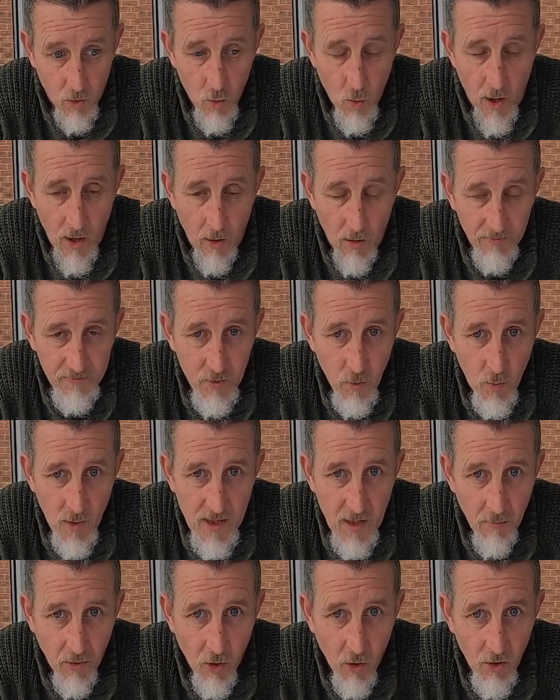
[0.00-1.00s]
quite often when
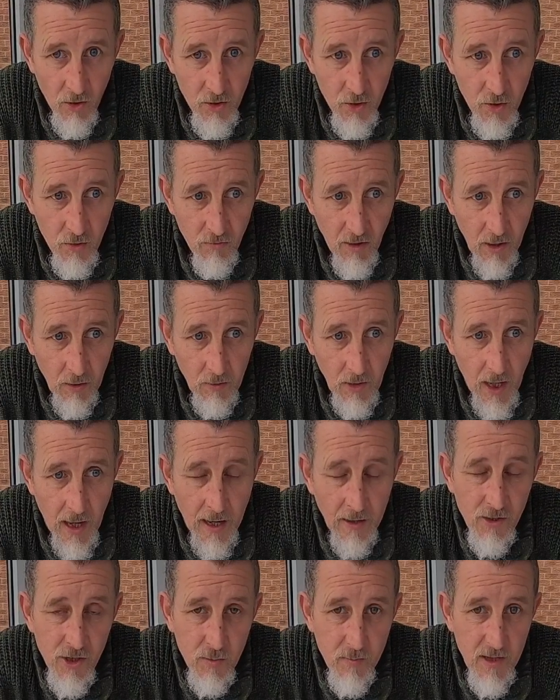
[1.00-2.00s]
you bought a new reel,
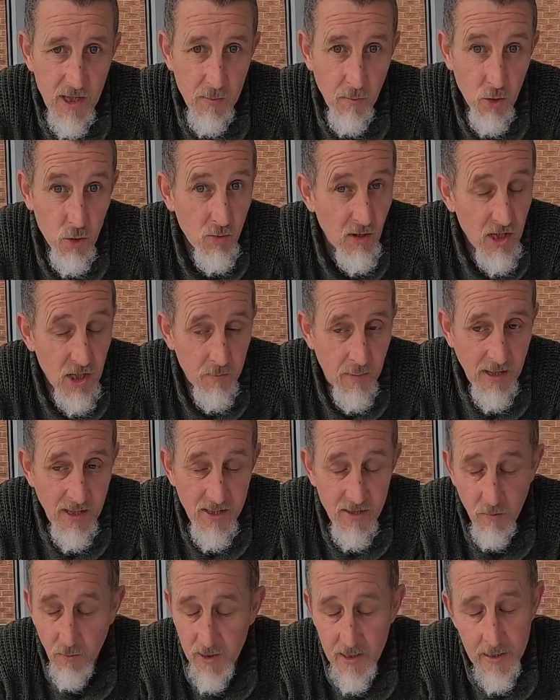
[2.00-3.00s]
and spare spools were
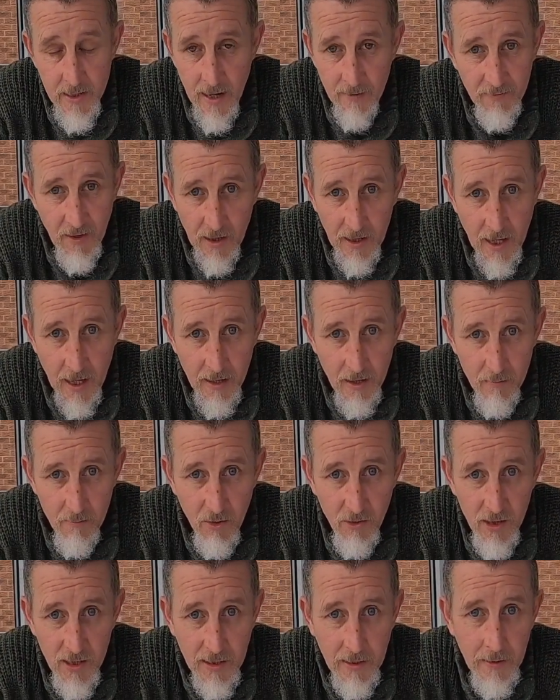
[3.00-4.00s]
expensive. We didn't have that kind of
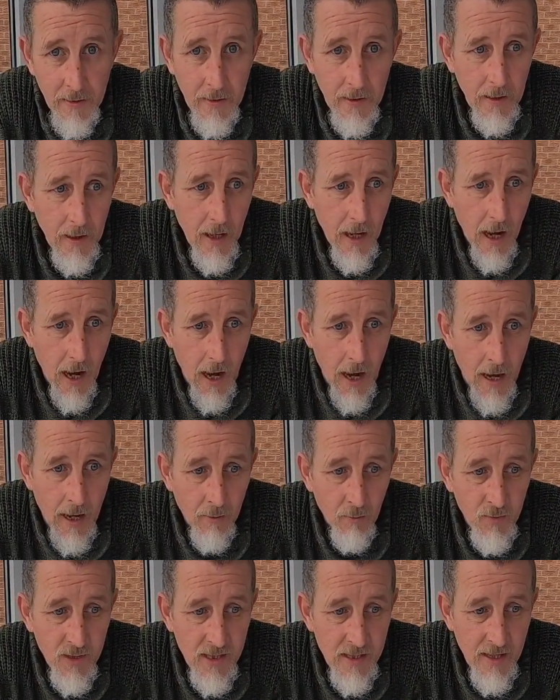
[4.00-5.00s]
money.
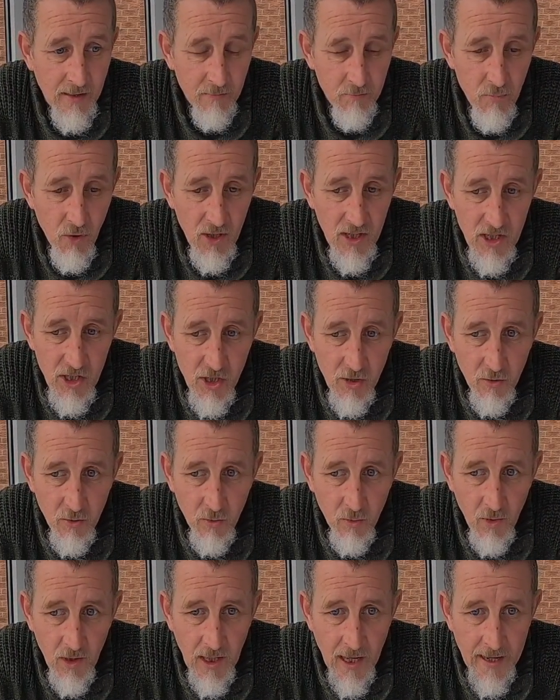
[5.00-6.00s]
We didn't have money
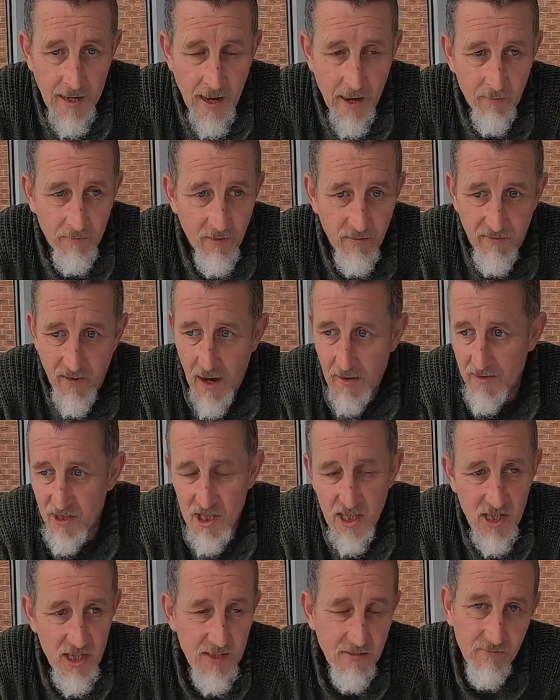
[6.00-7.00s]
to lay out for 5 or
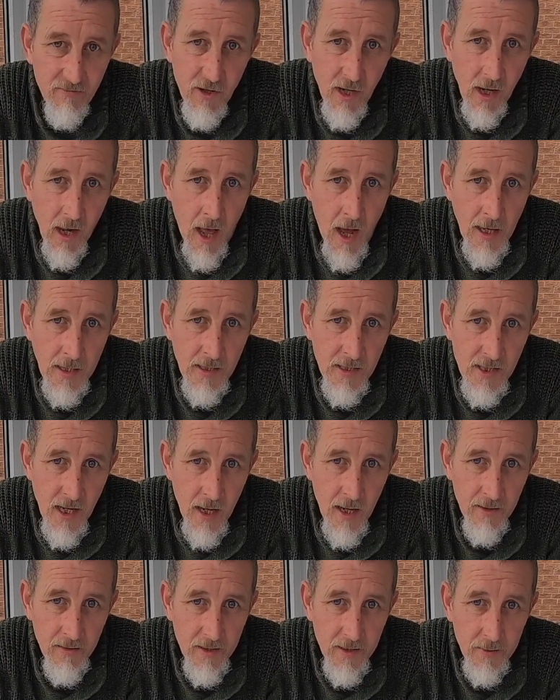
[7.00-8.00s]
6 different lines
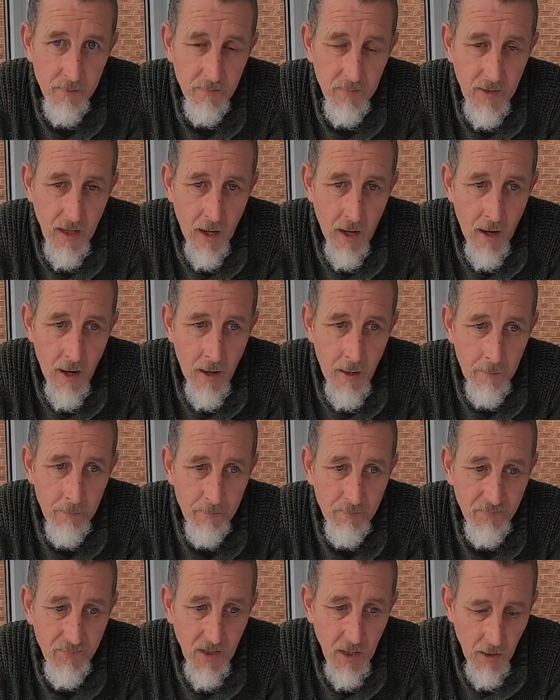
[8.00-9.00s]
either.
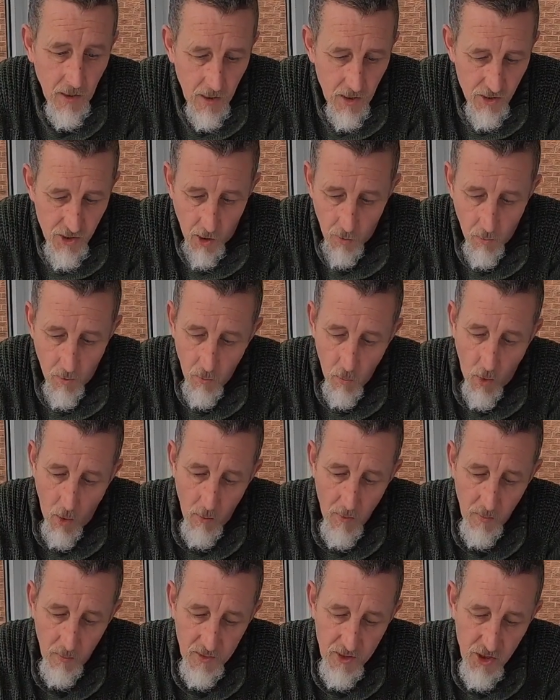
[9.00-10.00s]
So
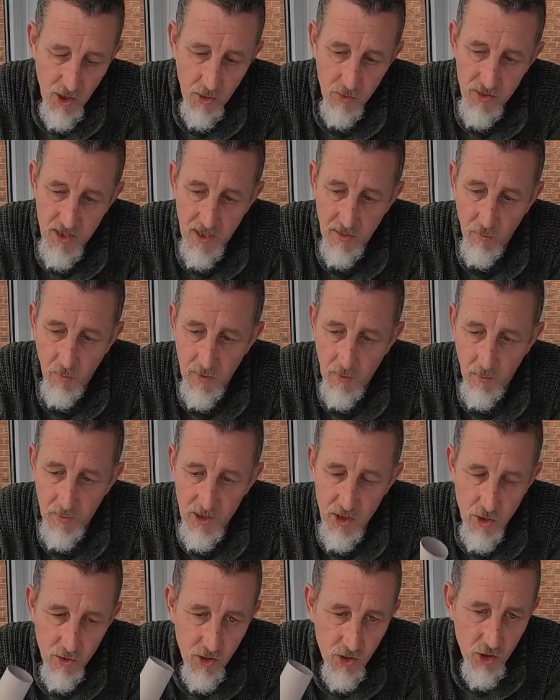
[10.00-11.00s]
what we would use
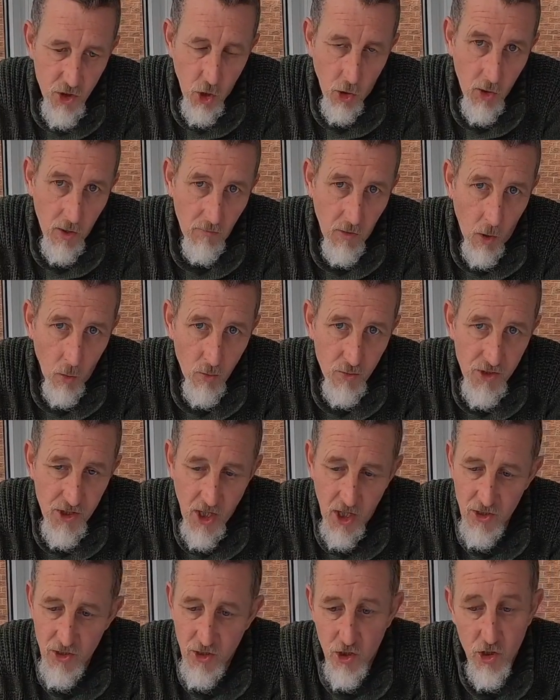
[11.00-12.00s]
the toilet rolls
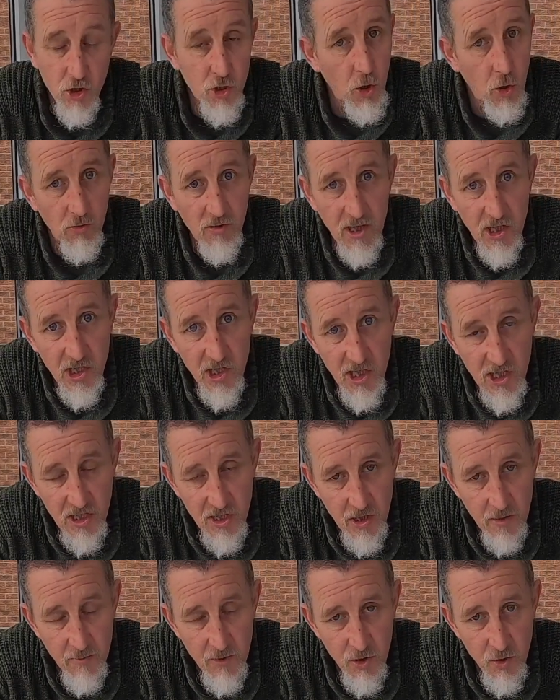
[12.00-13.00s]
as a storage
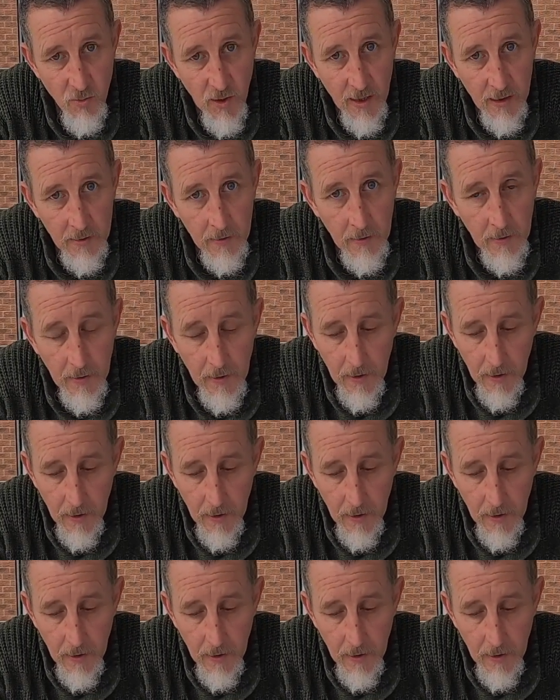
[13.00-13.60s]
system as well.